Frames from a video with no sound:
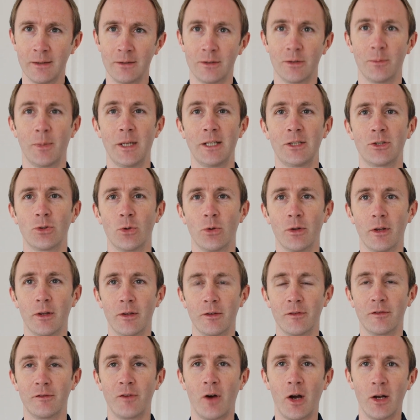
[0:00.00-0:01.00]
to make sure that
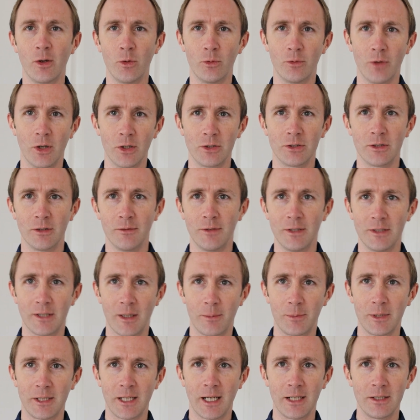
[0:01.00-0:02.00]
the final version of these
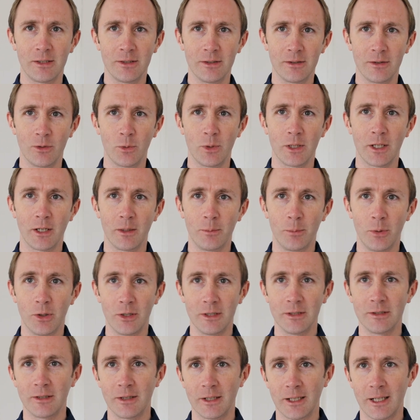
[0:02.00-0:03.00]
applications that we're going to put
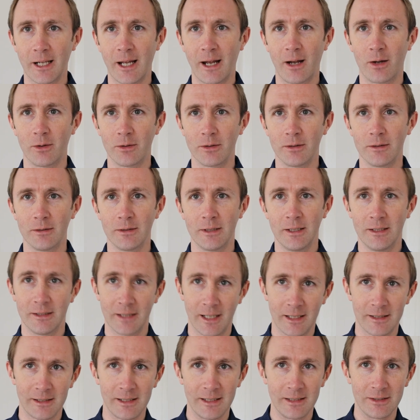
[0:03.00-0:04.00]
into the cloud is
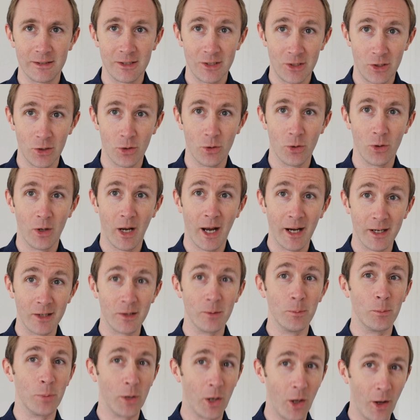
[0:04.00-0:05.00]
actually secure and
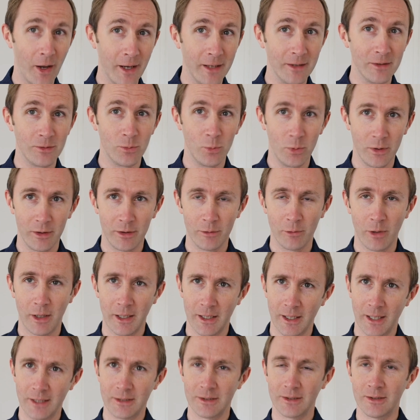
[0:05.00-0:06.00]
compliant with the
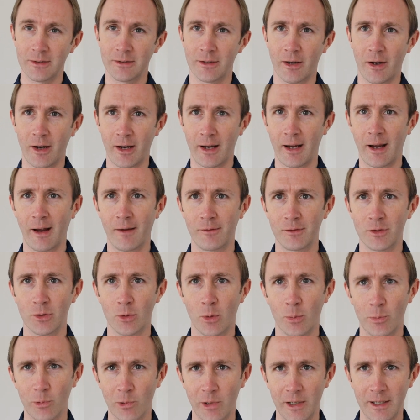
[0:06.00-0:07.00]
regulations that I have to
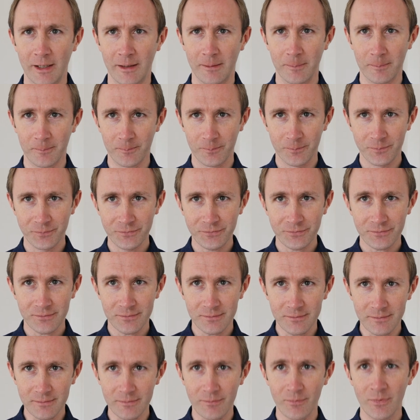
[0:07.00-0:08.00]
operate
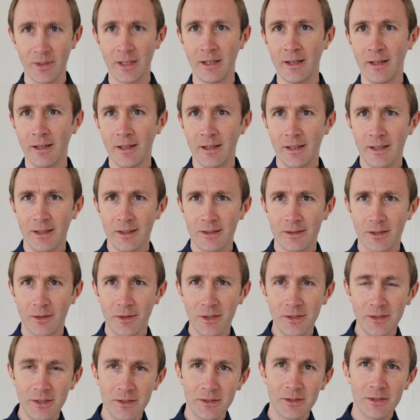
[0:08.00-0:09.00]
in. So
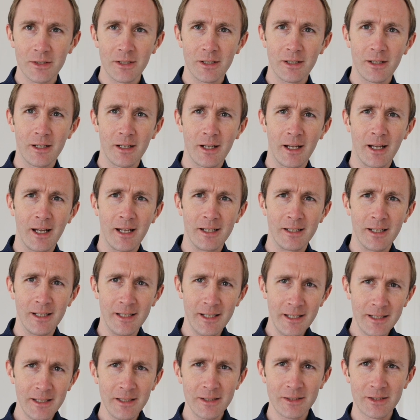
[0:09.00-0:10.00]
this is a
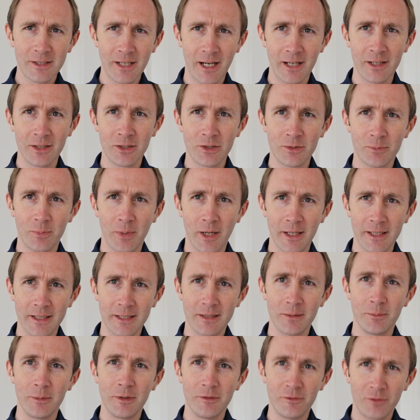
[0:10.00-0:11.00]
little challenge, but it
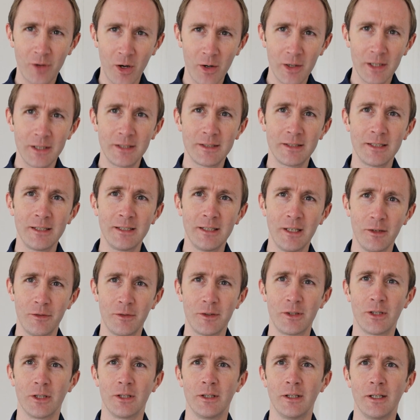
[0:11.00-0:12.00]
can be very
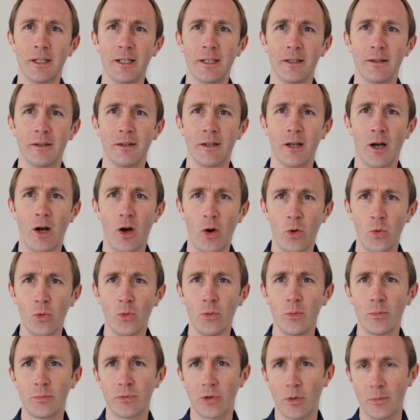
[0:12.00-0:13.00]
significant in the
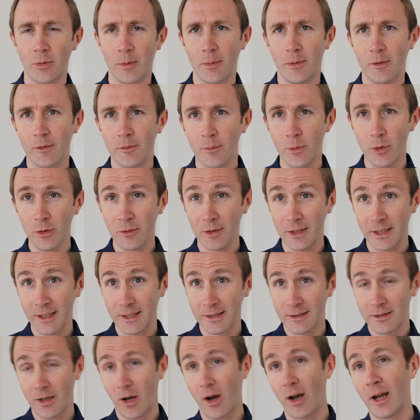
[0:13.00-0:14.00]
whole problem of moving an
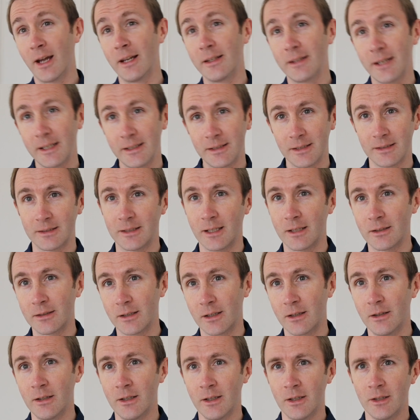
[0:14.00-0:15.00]
entire data
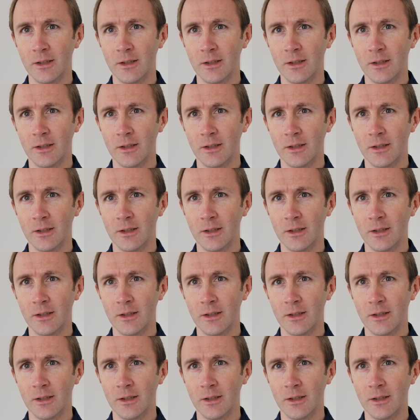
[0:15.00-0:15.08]
center